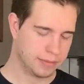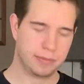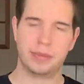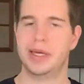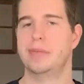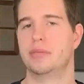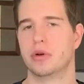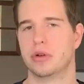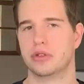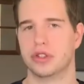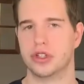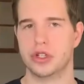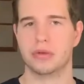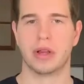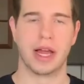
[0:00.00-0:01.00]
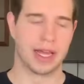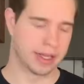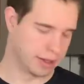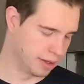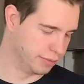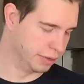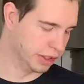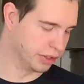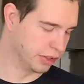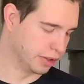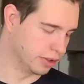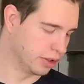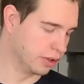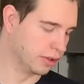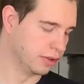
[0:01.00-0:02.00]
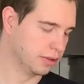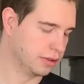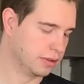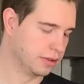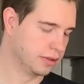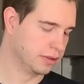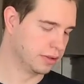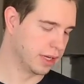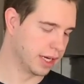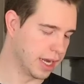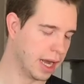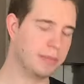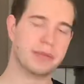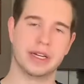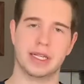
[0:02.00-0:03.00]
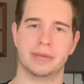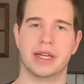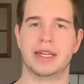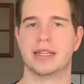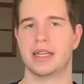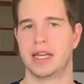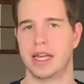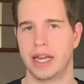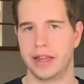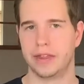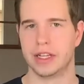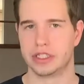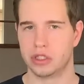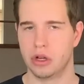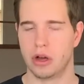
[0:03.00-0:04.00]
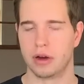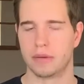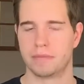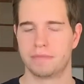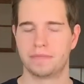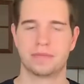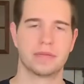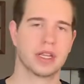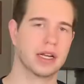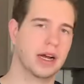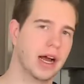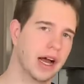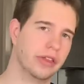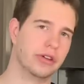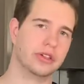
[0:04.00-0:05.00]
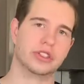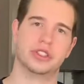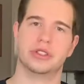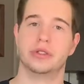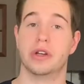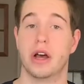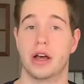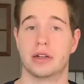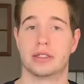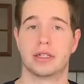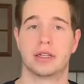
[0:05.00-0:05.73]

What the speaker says: People do like the musical accompaniment in the song. Others do not.